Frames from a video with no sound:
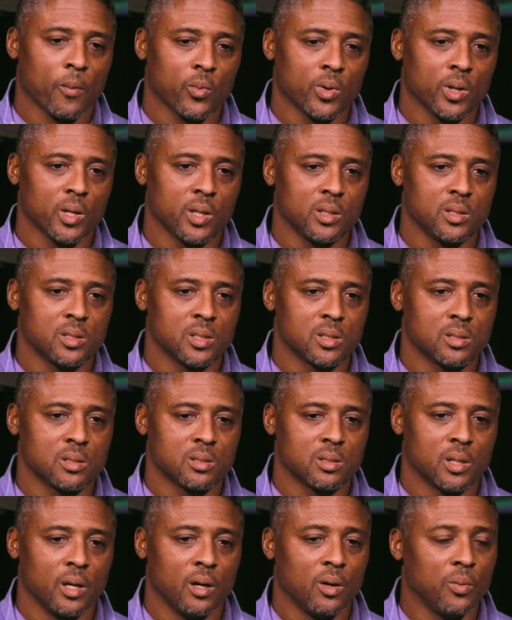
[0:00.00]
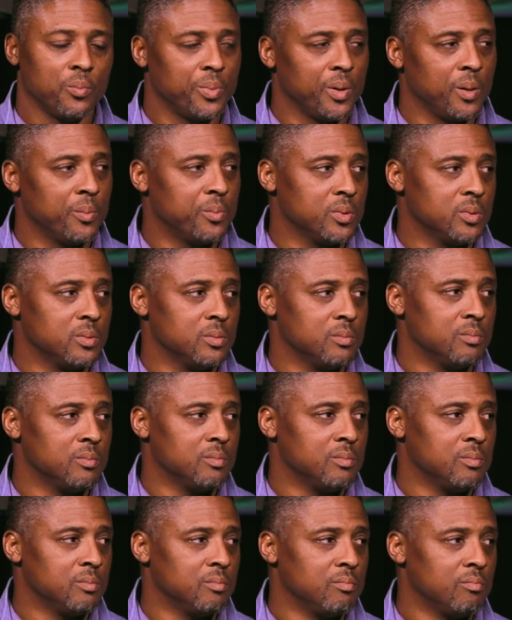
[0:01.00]
really just help people
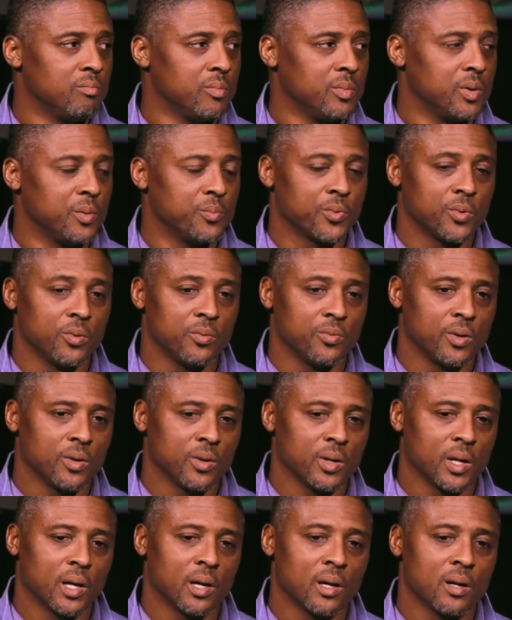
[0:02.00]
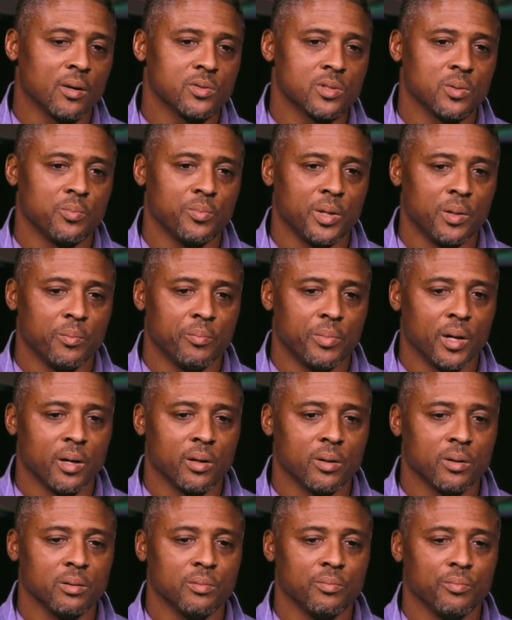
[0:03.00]
improve their lives and be
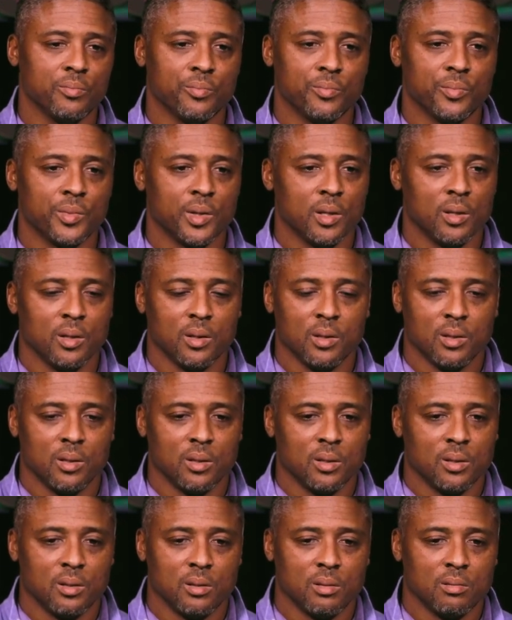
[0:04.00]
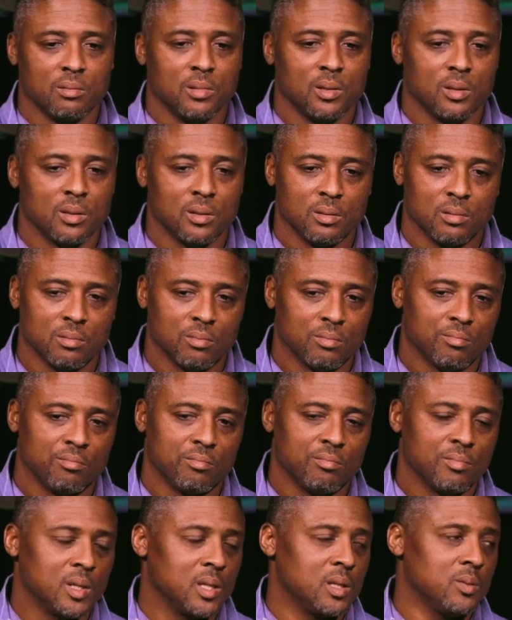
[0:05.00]
better, you
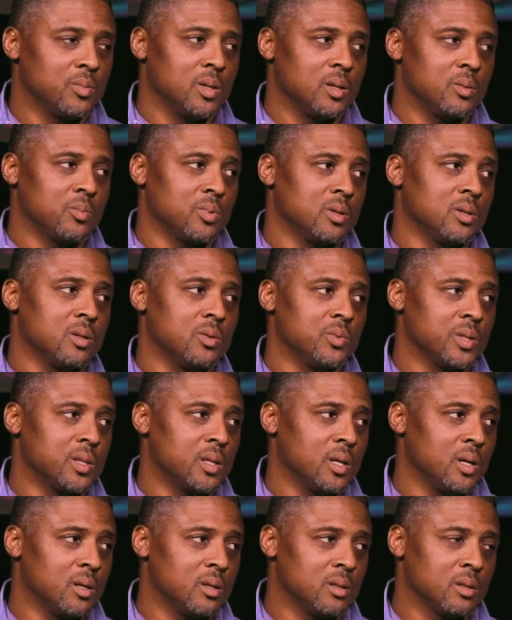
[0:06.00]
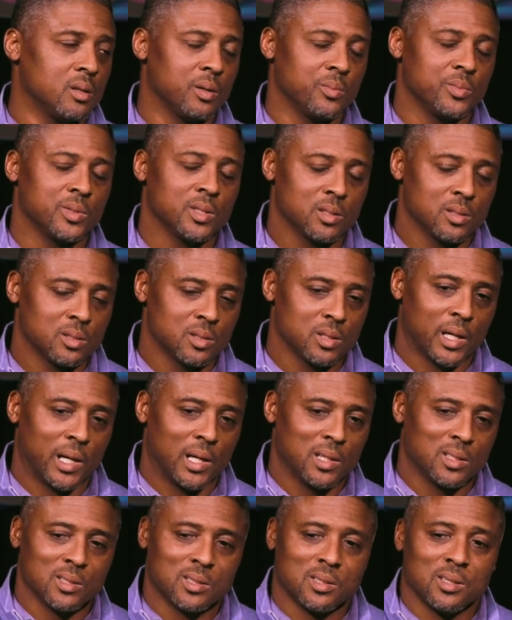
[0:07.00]
know, I'm good with that.
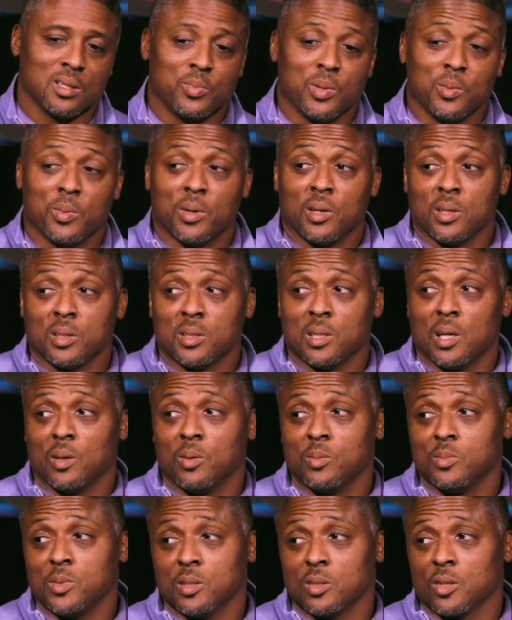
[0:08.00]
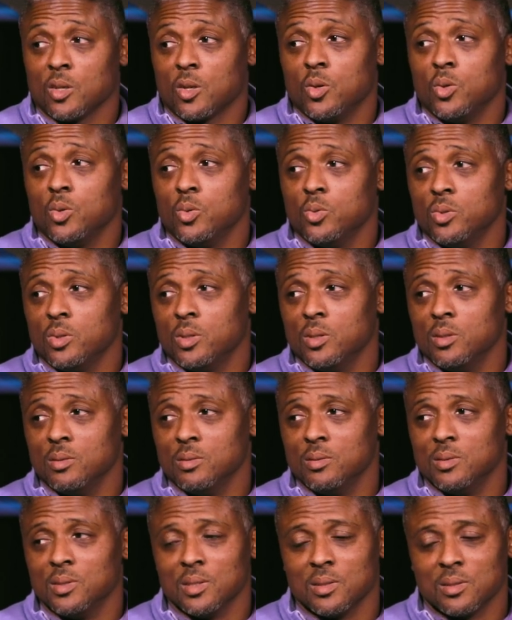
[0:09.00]
I just tell people all the time, I'm just a cool
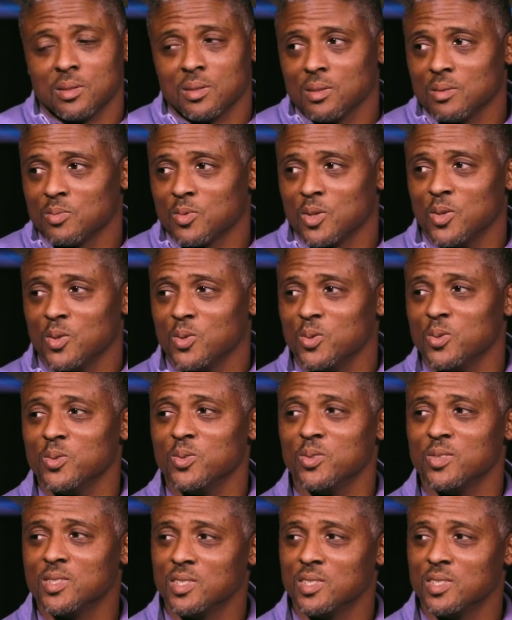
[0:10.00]
dude. Just cool,